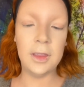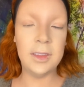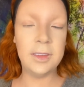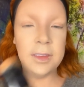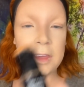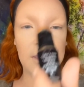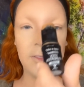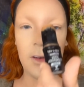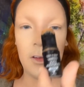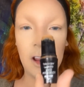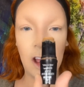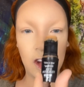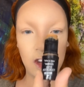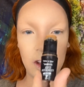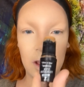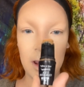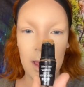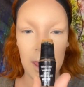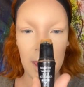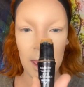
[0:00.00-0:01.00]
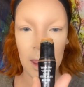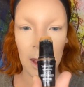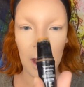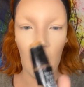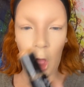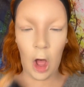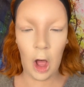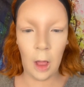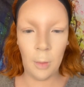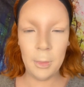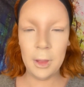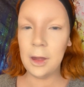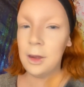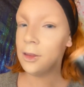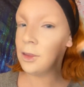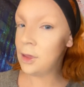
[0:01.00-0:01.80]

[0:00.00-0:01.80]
Stick Foundation in Almond.